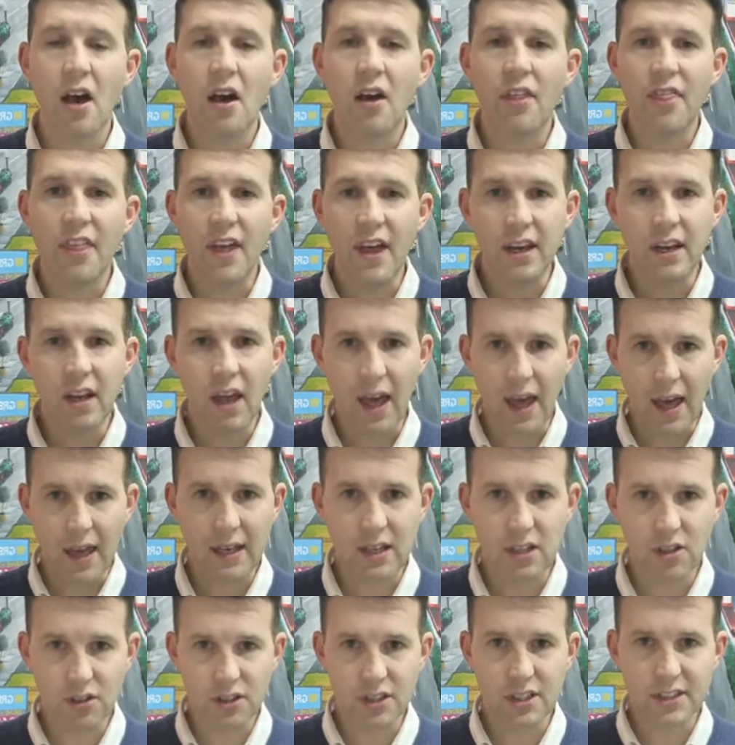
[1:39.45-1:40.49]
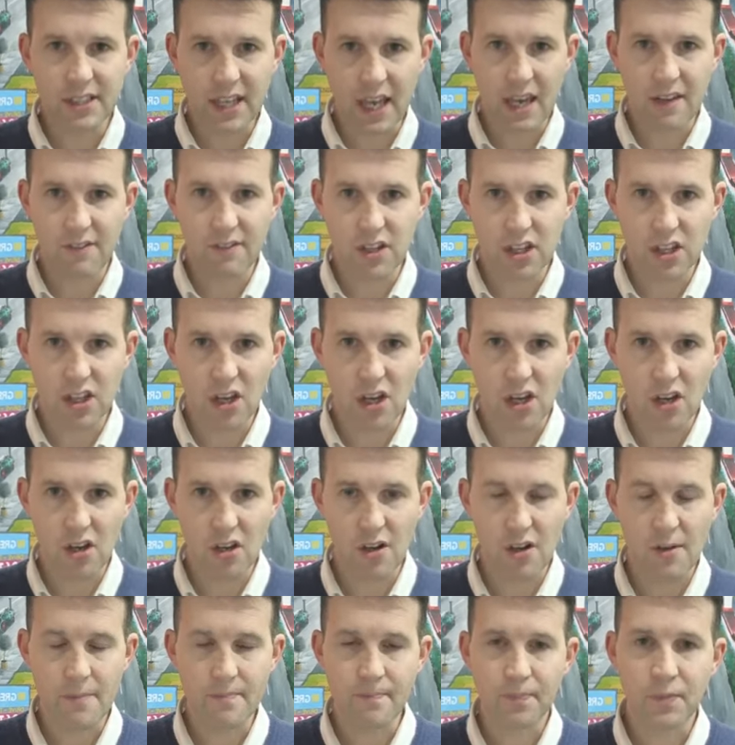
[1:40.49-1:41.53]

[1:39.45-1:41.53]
than any other day of the year.